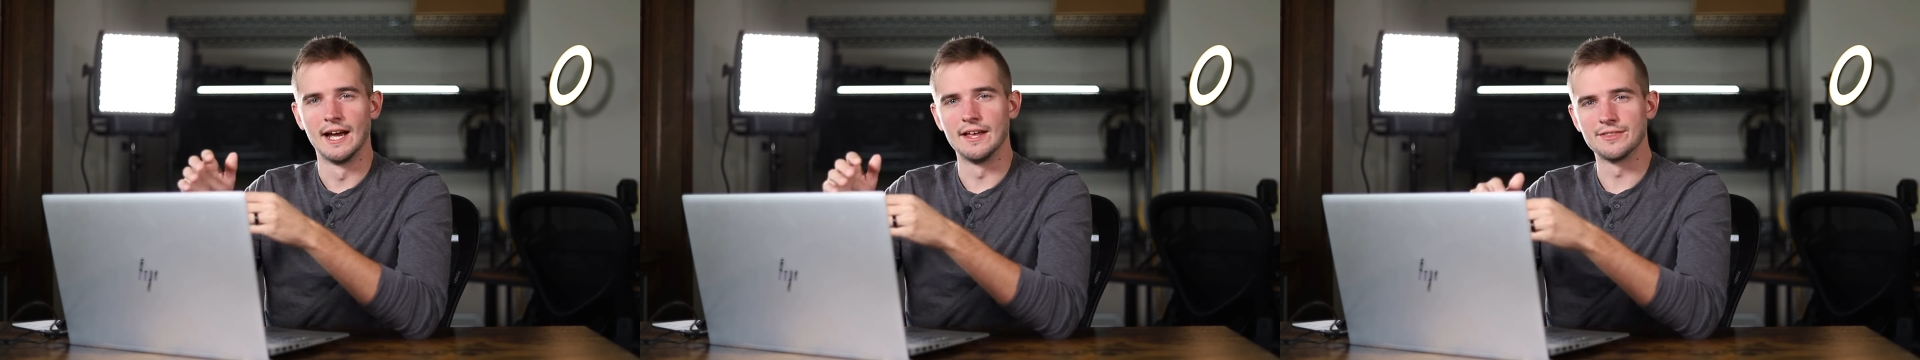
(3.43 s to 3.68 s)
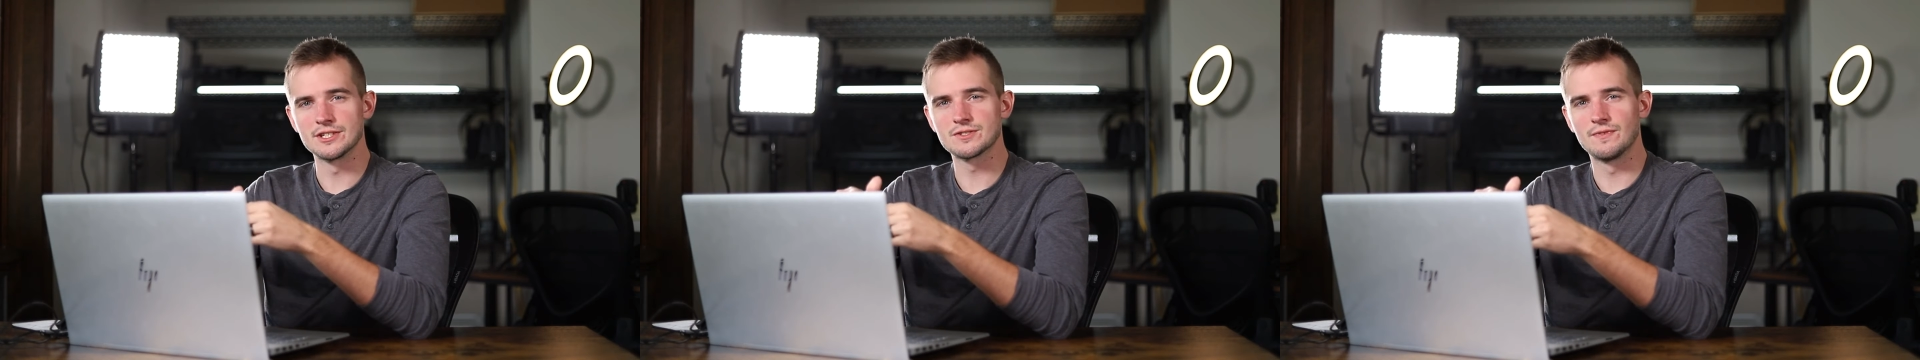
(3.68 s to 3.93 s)

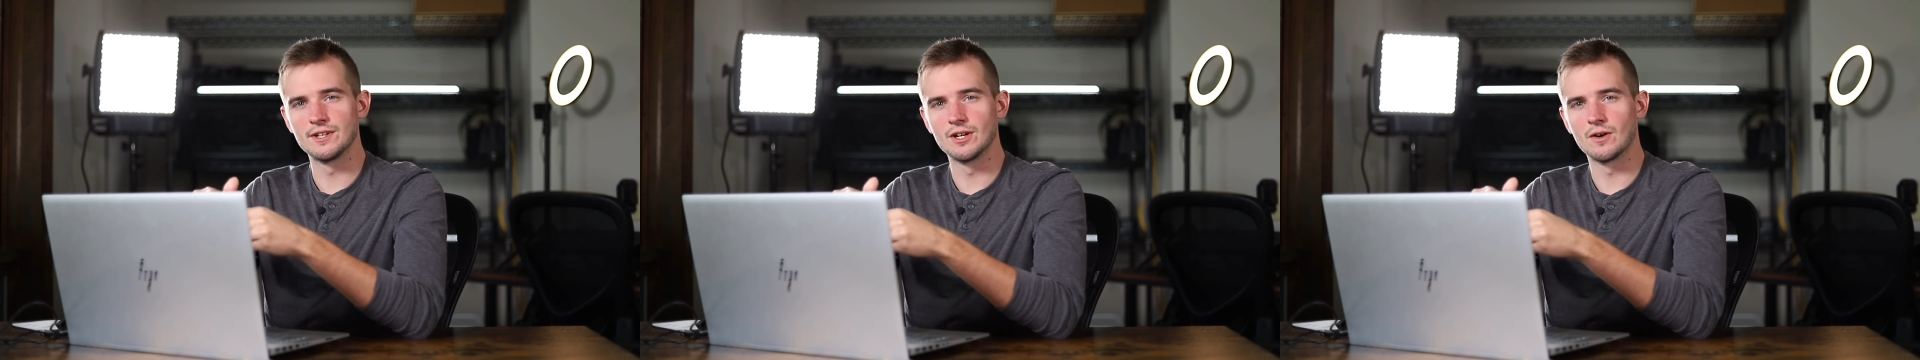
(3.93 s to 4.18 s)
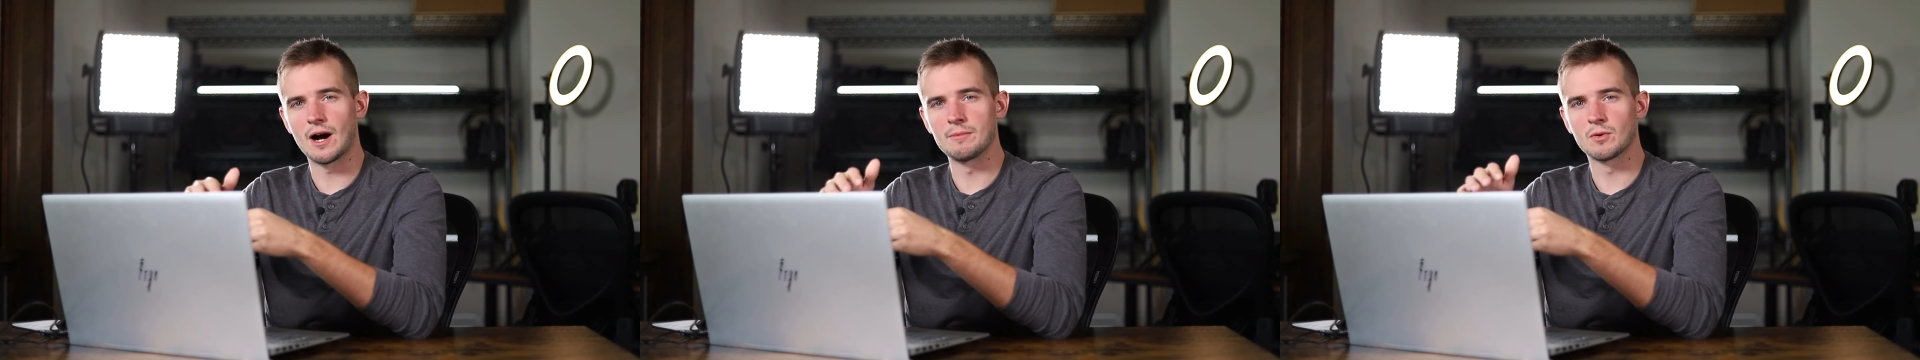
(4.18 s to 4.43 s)
In this
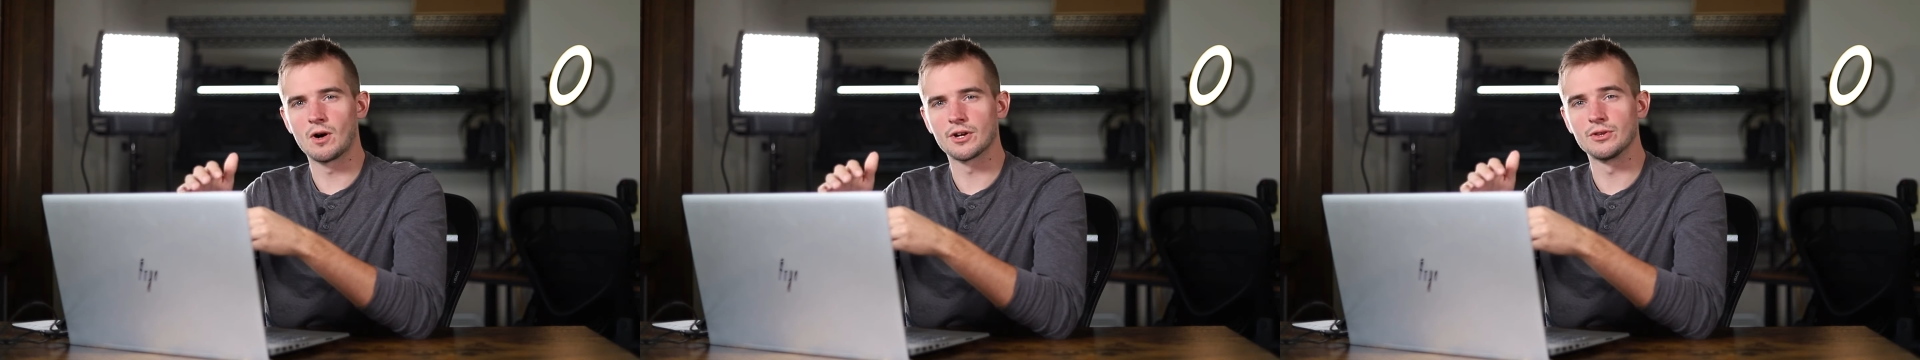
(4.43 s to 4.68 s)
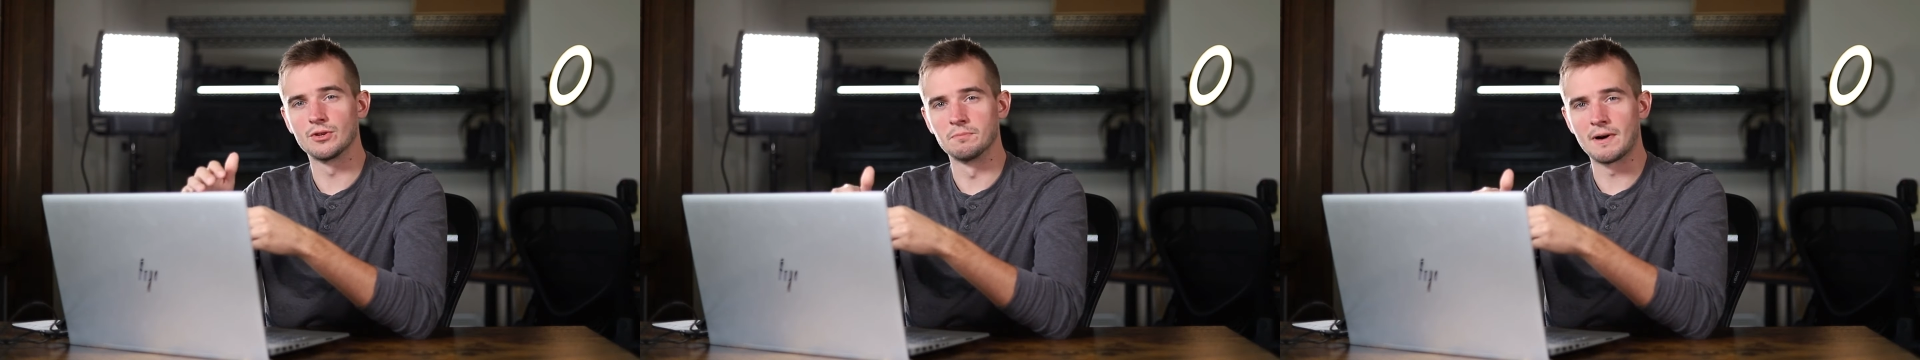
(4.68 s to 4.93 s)
video, I'm going to walk
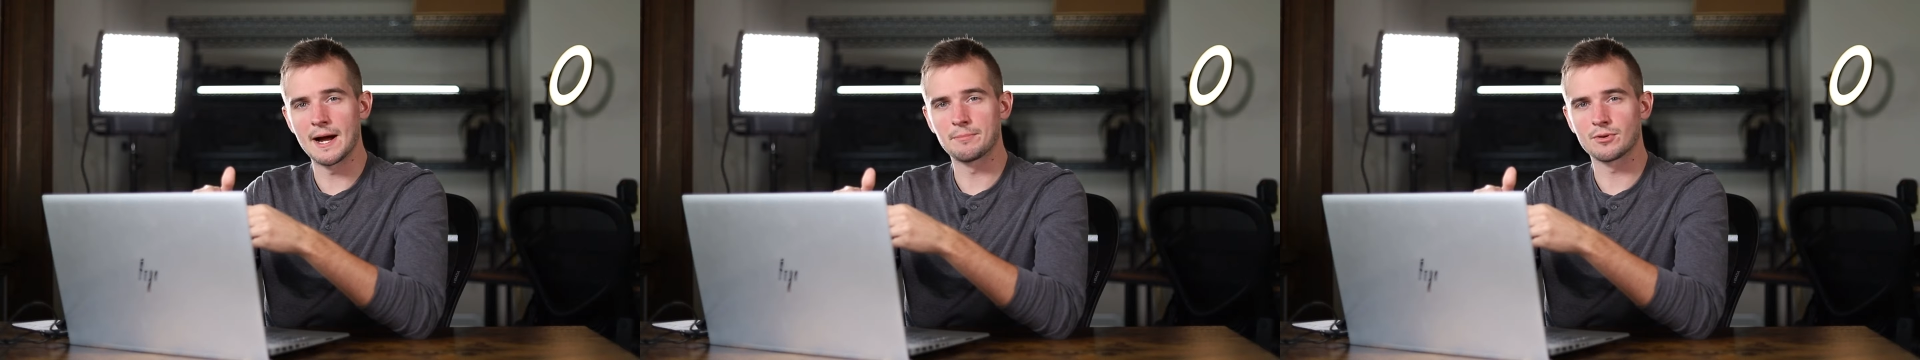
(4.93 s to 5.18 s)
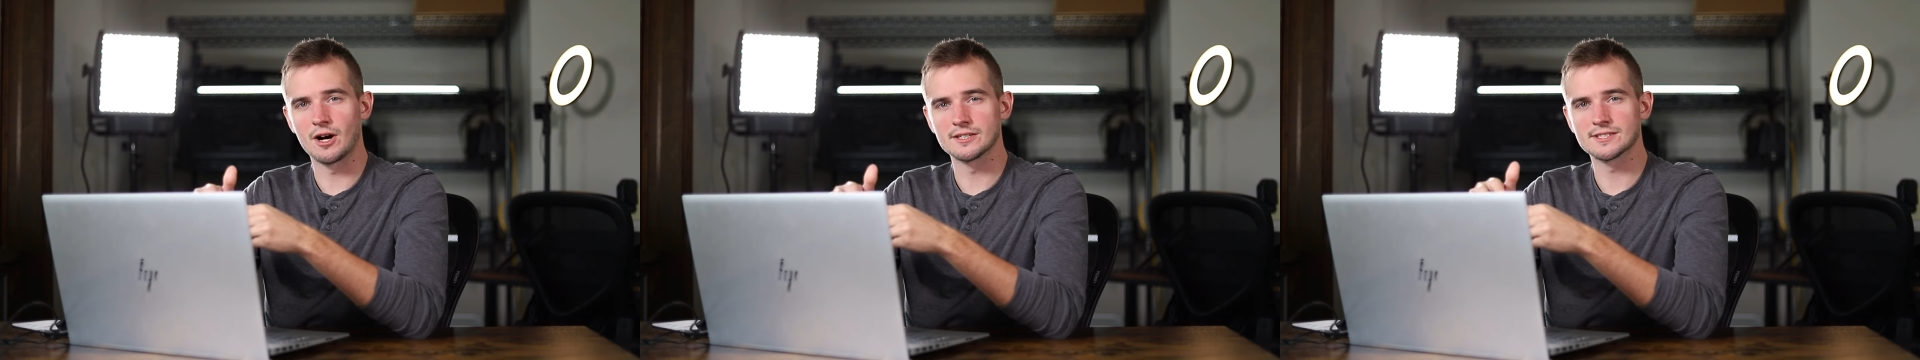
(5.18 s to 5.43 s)
you through my
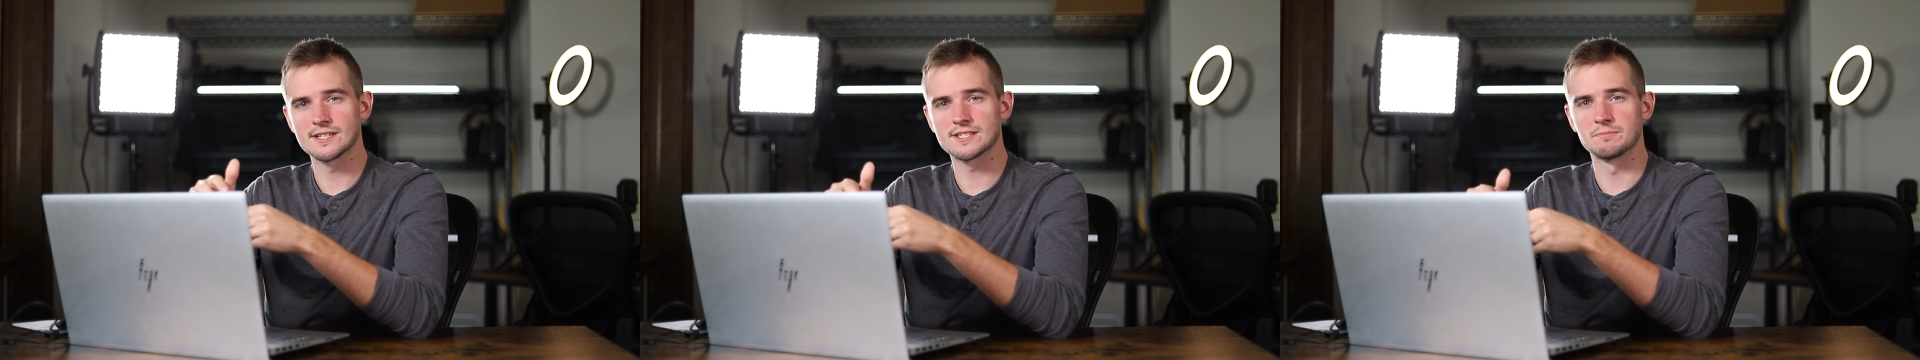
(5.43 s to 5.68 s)
process